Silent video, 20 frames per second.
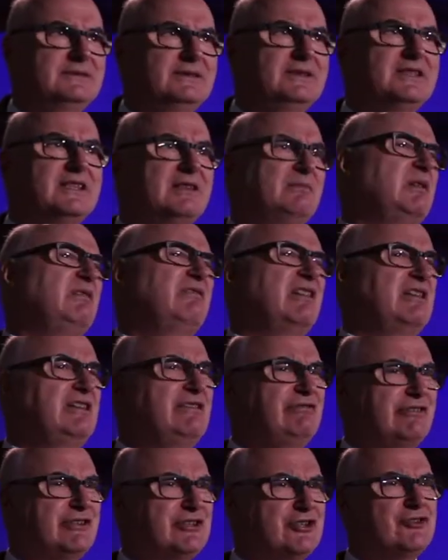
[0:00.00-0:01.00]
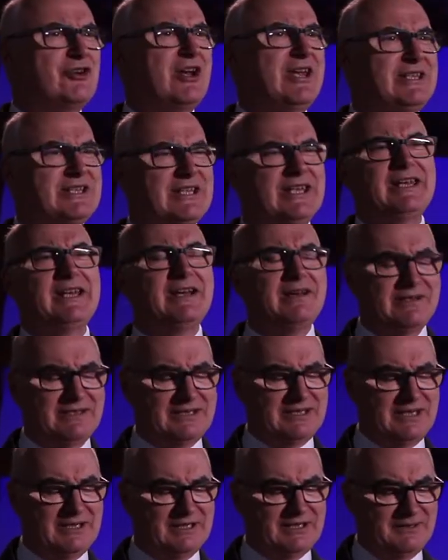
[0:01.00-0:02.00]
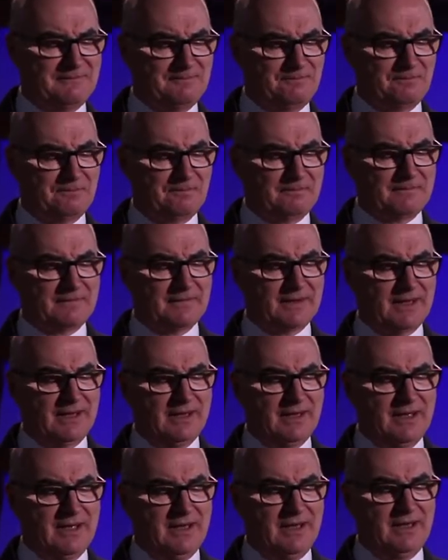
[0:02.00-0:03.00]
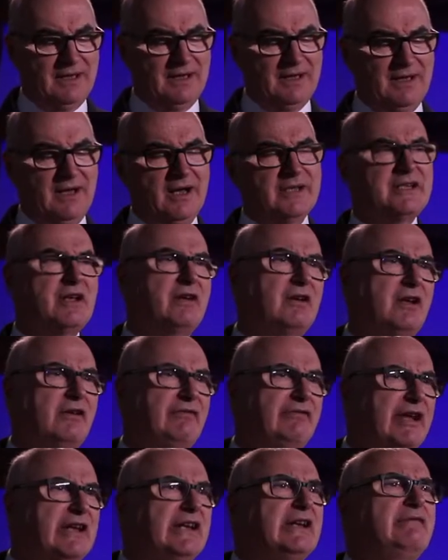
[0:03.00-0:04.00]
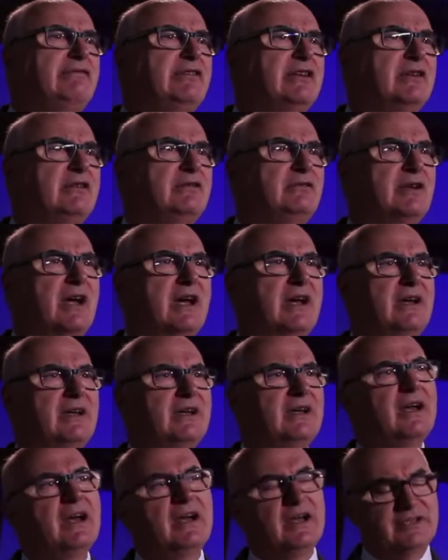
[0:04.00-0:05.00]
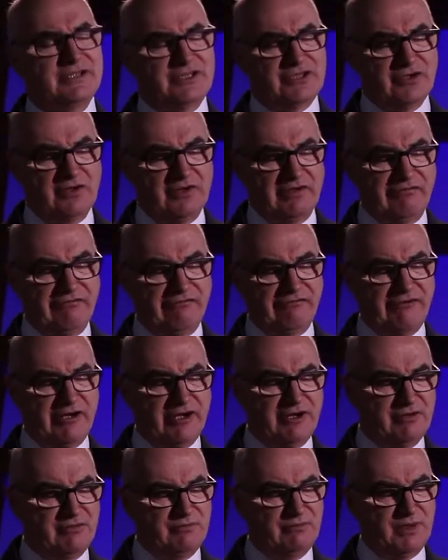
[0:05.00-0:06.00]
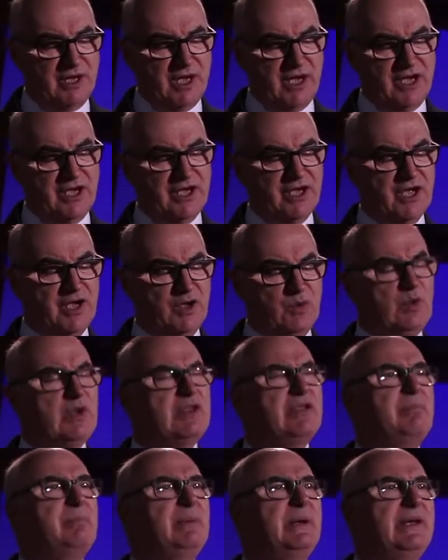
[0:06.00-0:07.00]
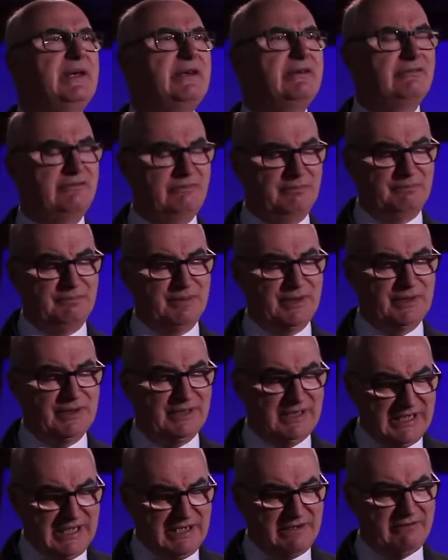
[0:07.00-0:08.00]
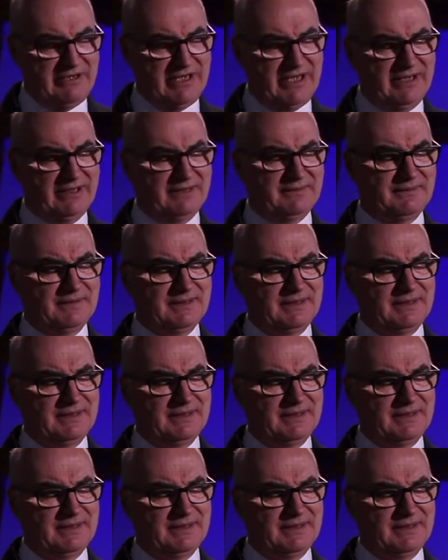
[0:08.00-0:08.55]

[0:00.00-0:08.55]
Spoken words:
This can be very frustrating, can't it? I don't know if any of you saw the film A Girl with a Pearl Earring.